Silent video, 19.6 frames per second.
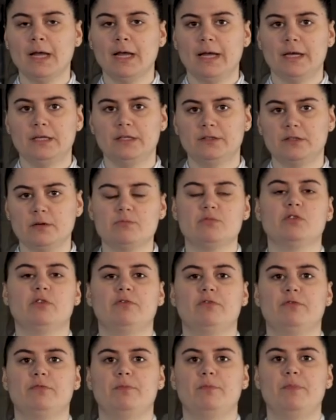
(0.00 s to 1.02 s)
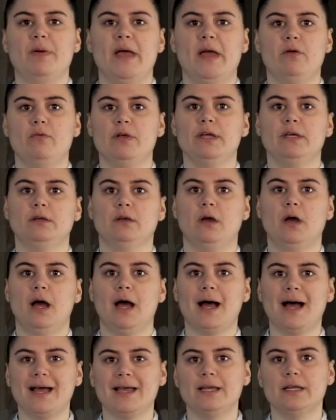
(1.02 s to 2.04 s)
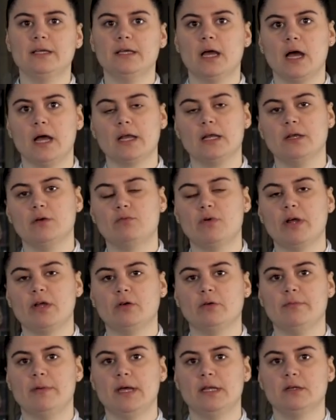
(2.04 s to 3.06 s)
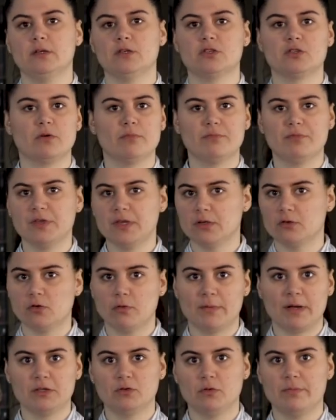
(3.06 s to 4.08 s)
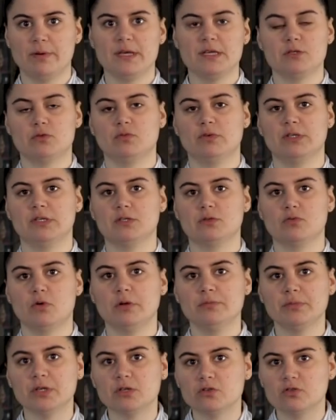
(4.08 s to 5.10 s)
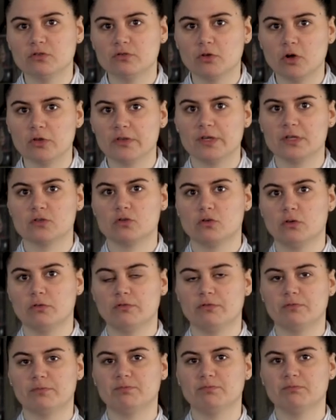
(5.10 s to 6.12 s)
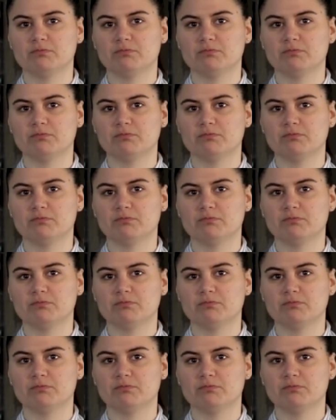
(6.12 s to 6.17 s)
And in terms of pairing, highly recommend something tomato-based with this one, because you've got that sort of